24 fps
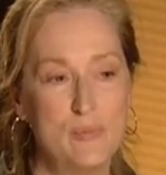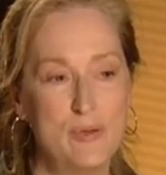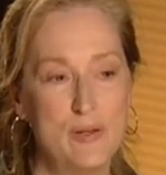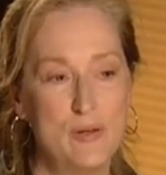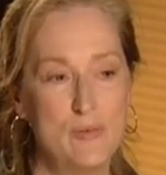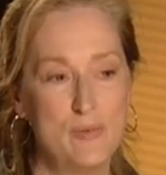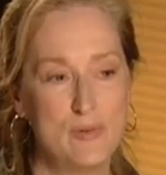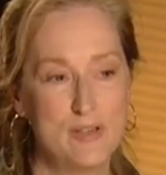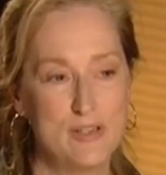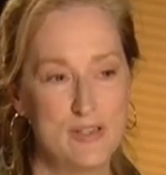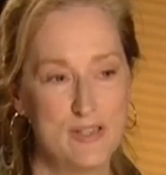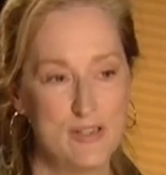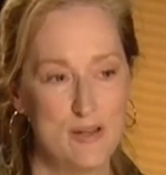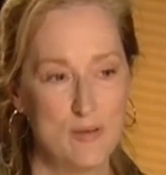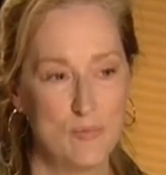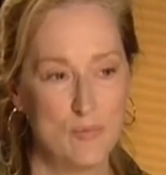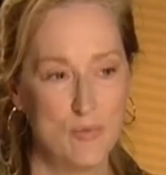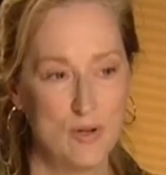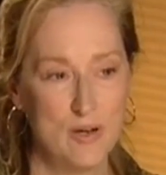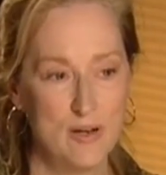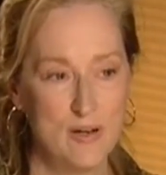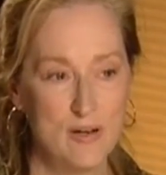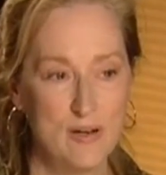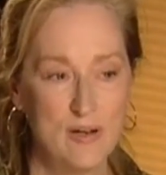of her
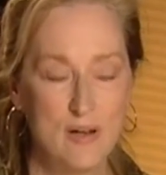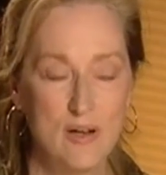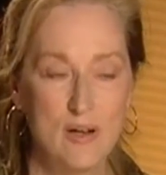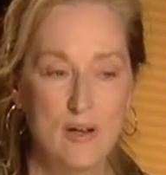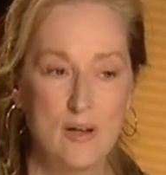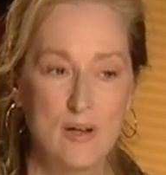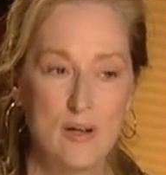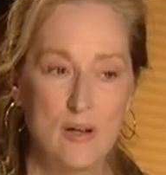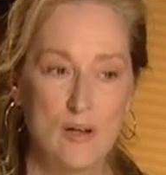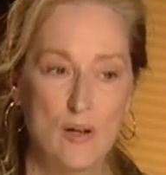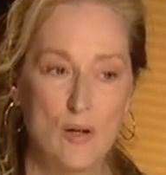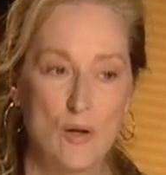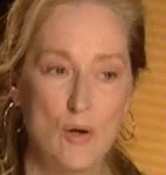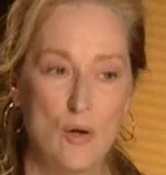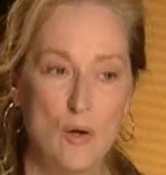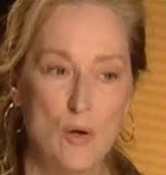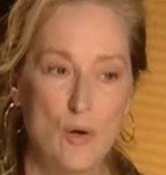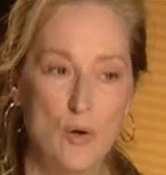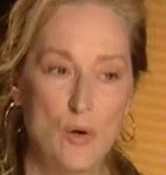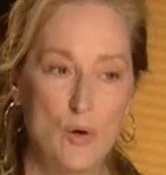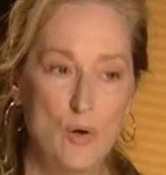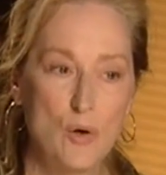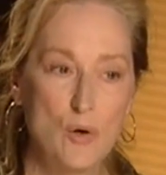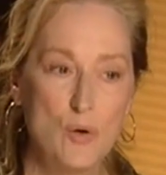experiences. The
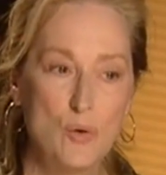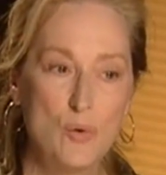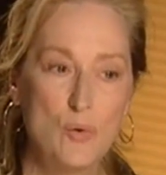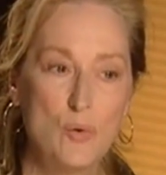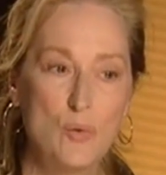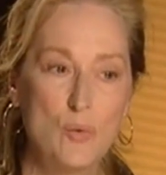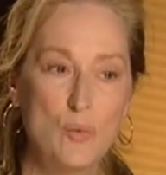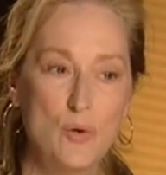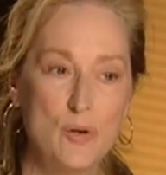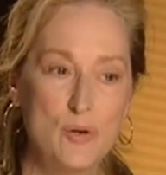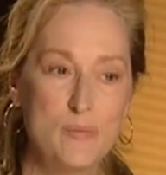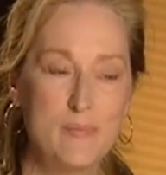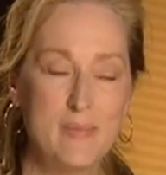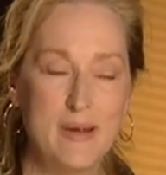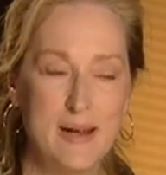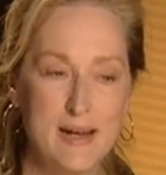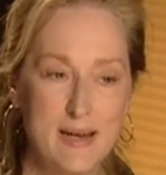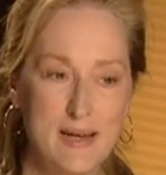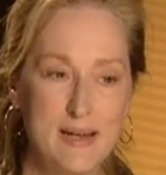atmosphere around her was